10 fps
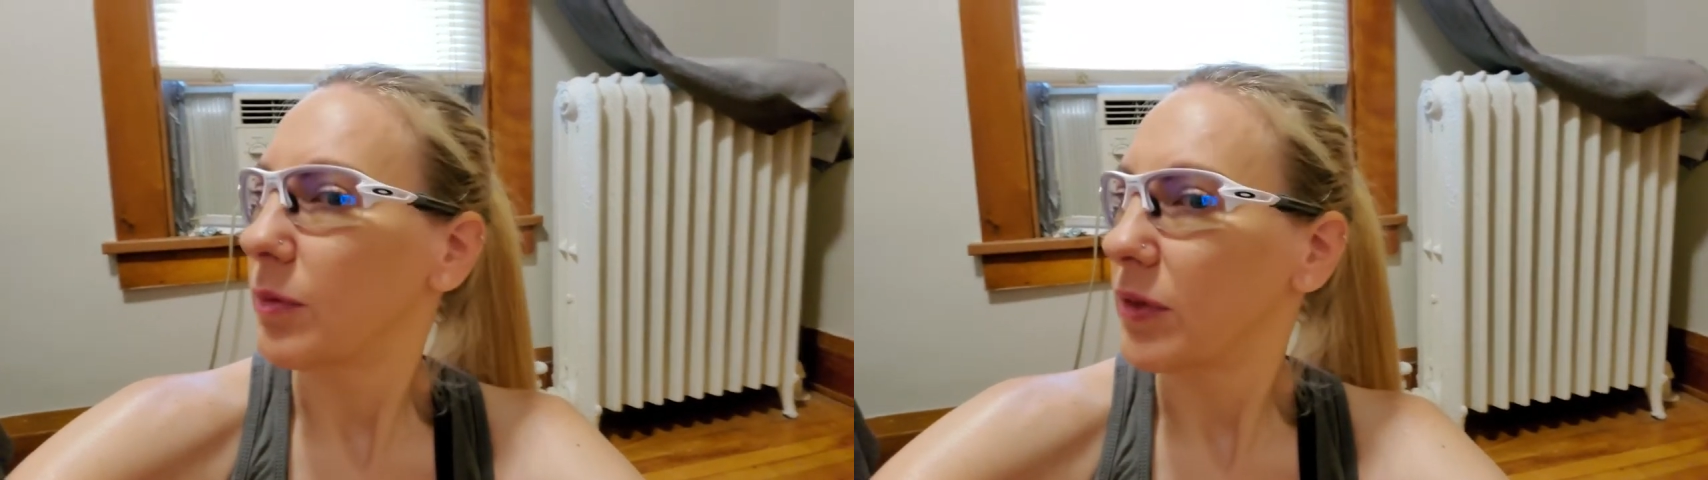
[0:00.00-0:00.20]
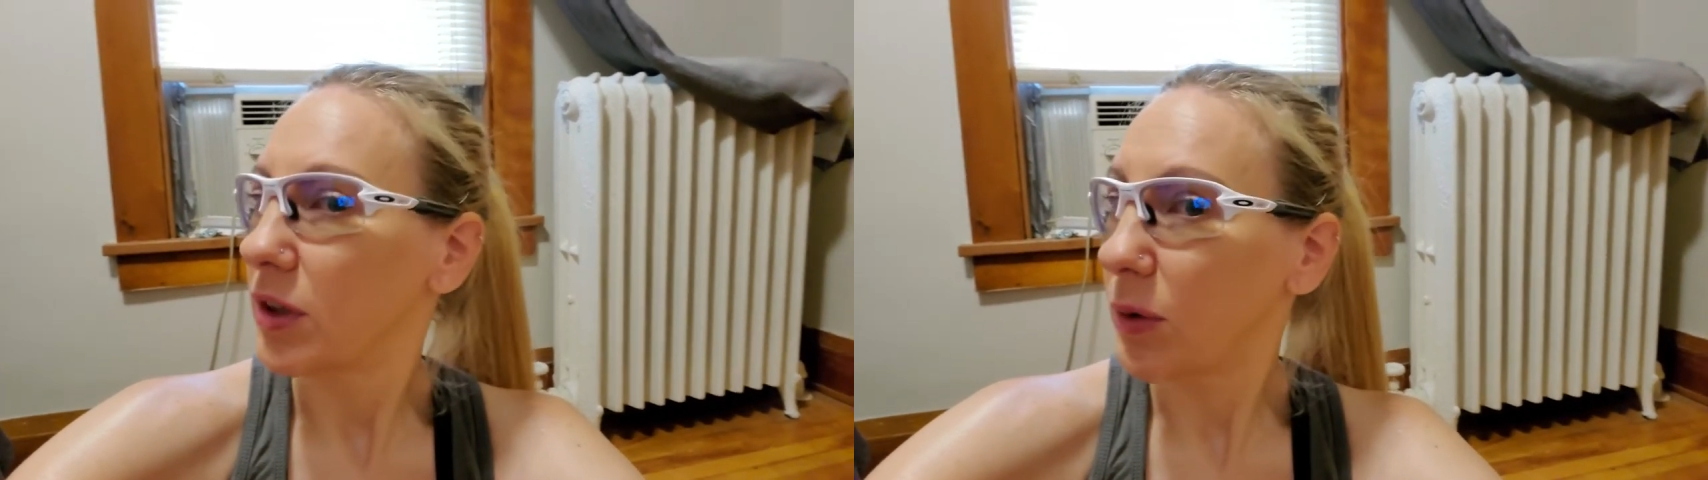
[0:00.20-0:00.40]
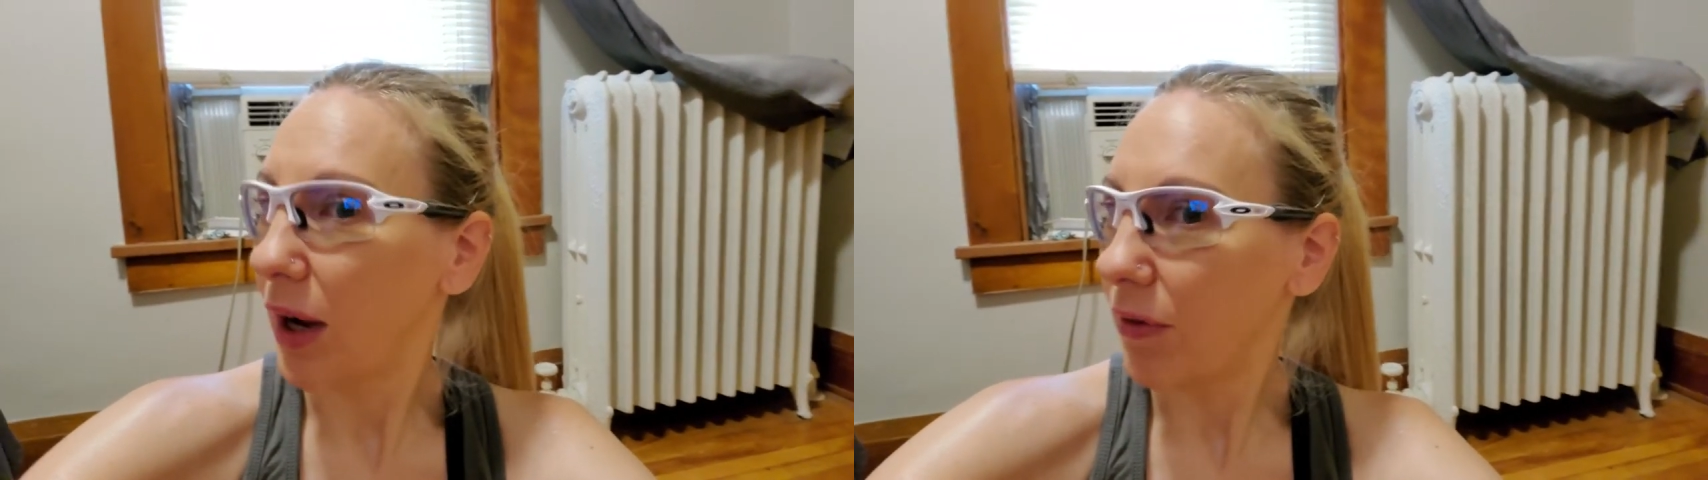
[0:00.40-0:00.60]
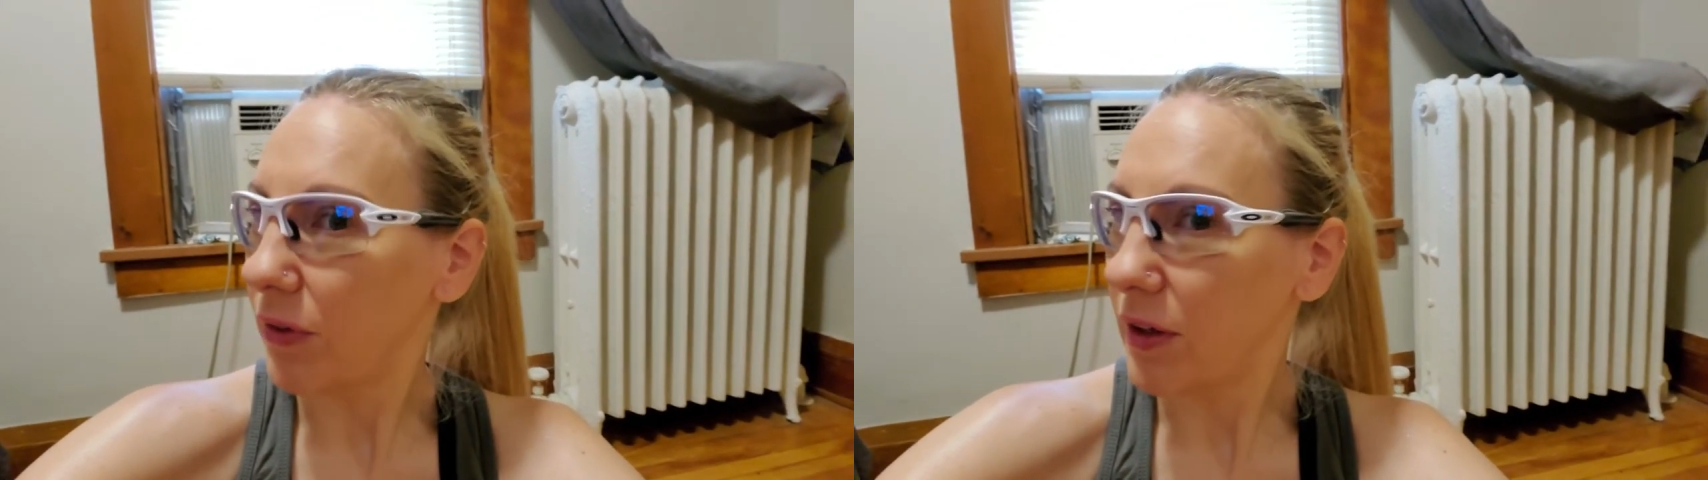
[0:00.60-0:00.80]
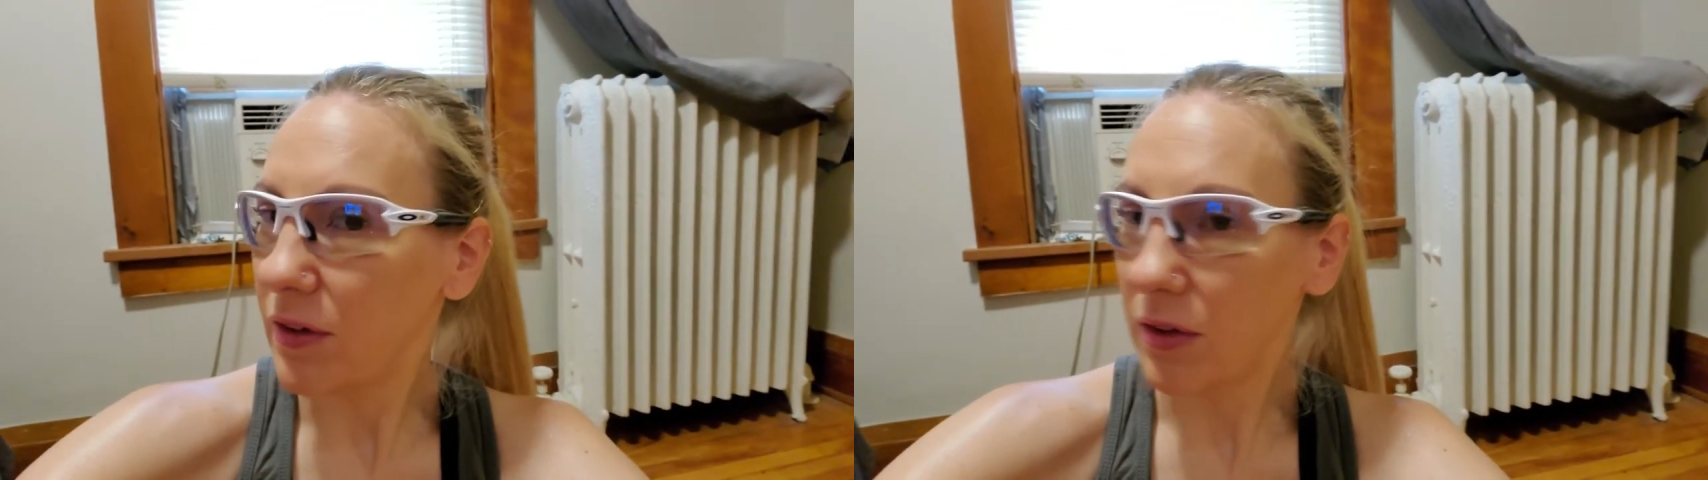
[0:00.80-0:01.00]
Do you have
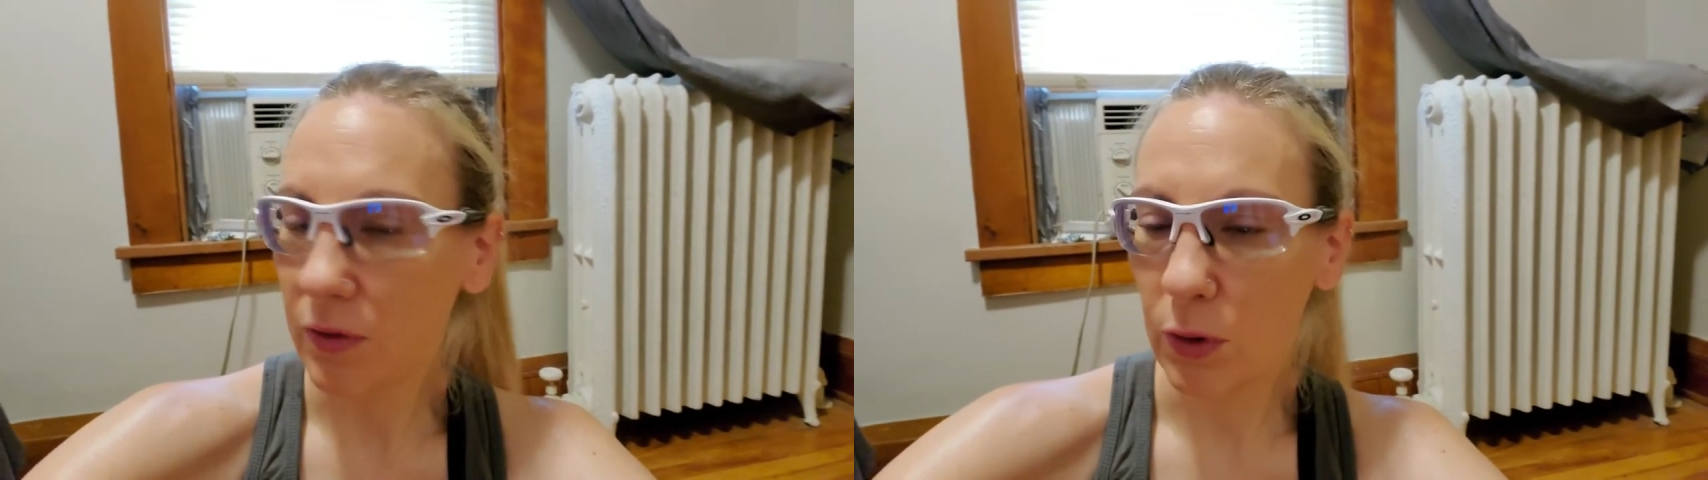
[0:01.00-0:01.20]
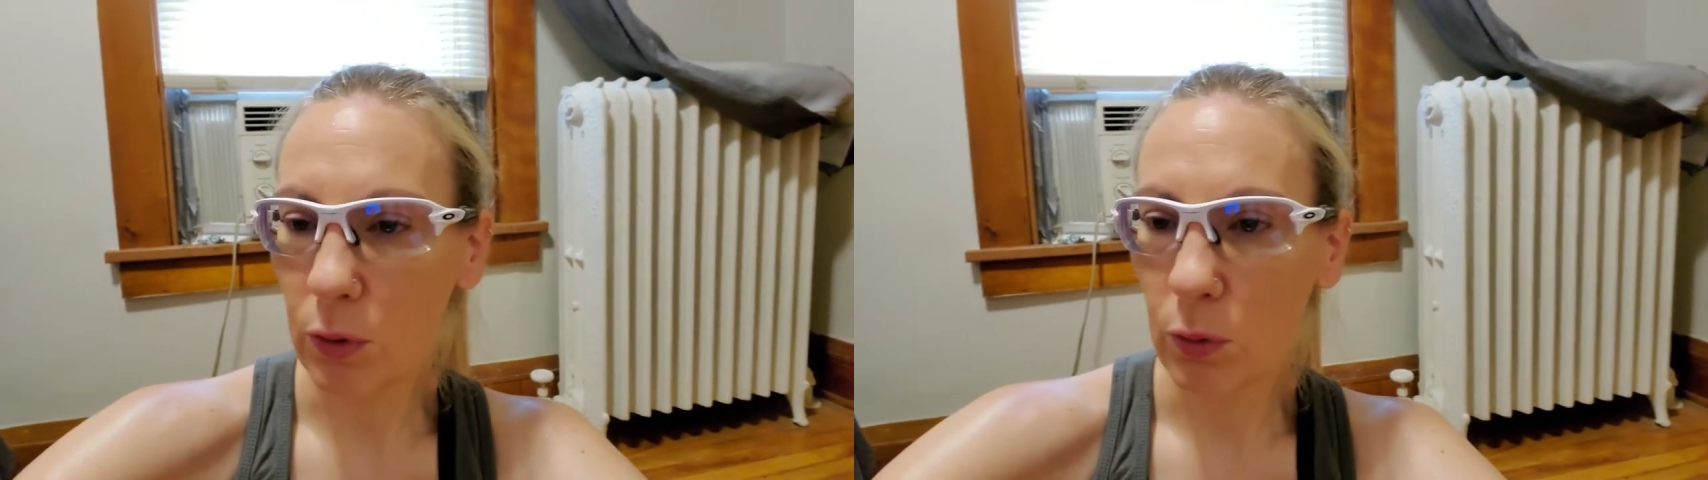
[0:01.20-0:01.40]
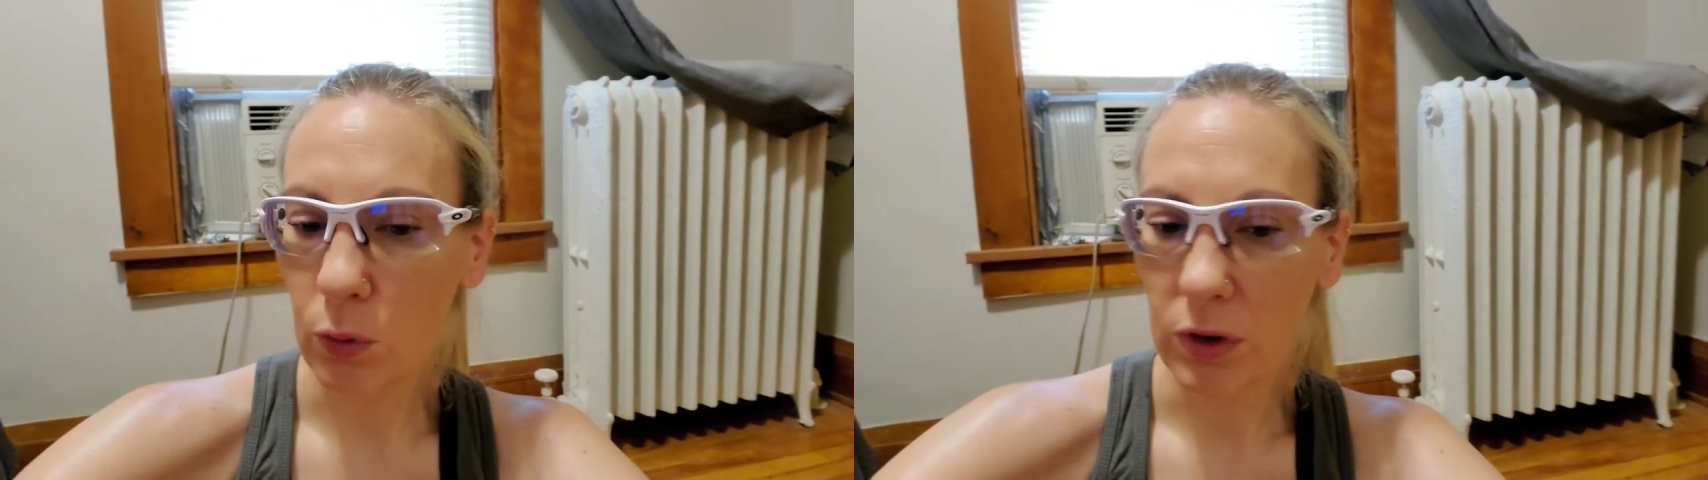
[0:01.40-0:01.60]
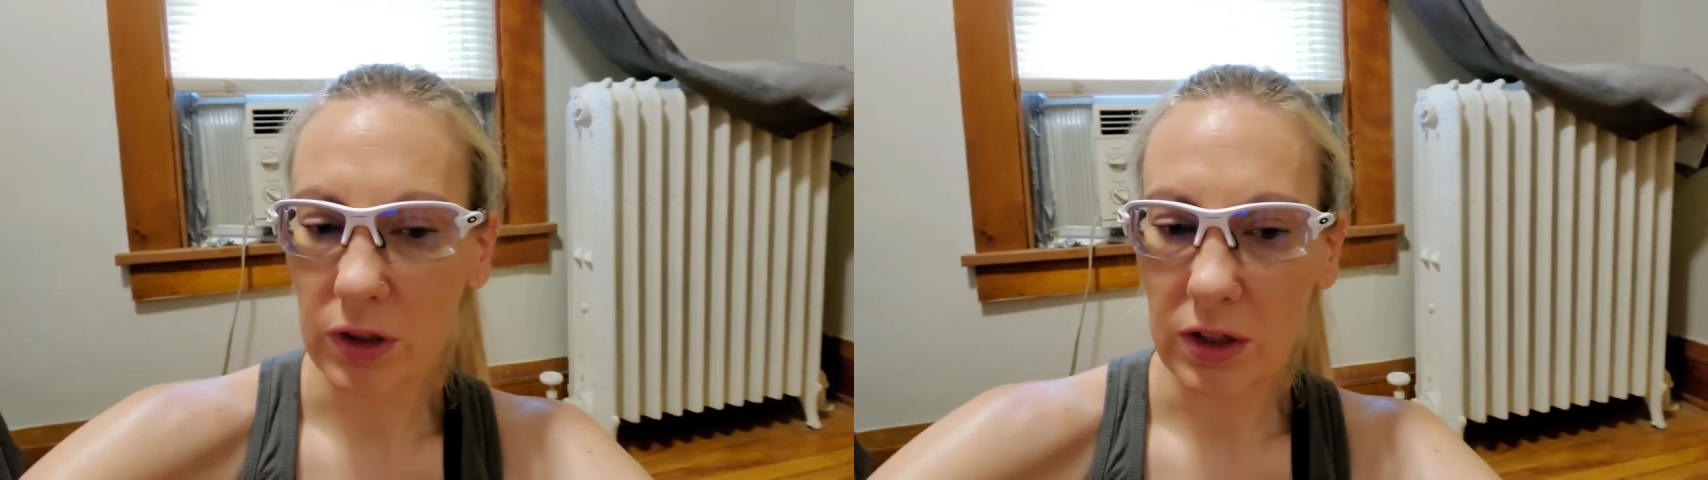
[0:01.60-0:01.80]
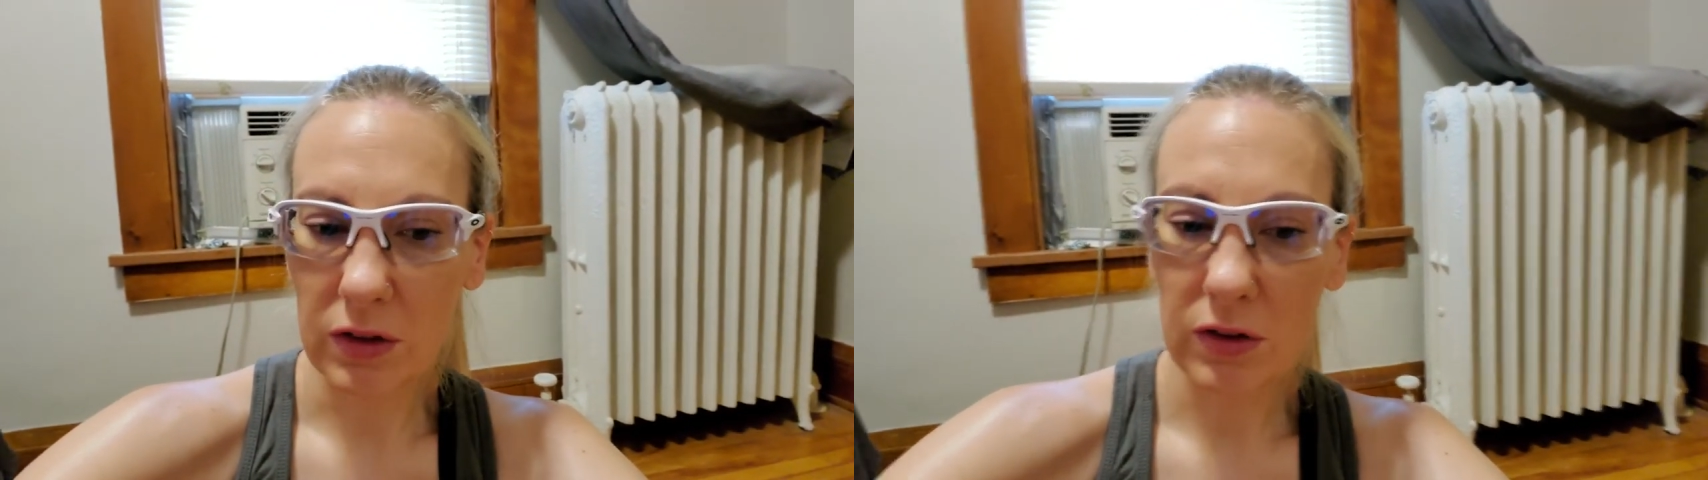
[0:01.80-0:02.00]
these? Have you worn
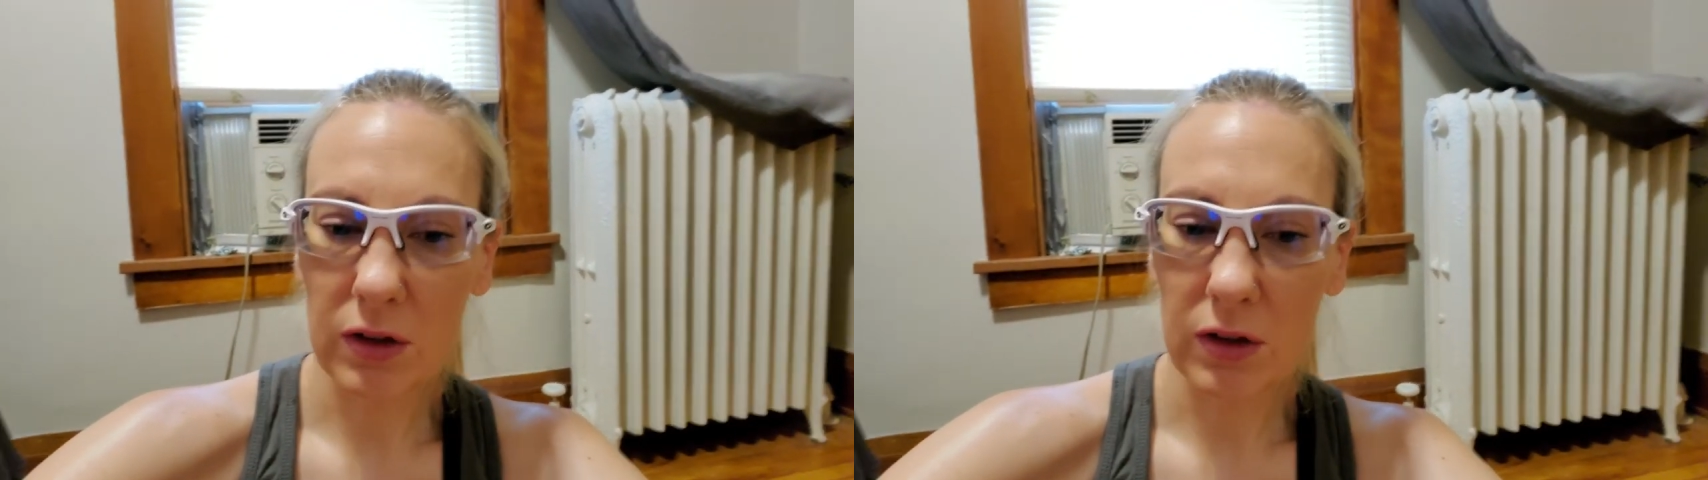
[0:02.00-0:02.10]
these?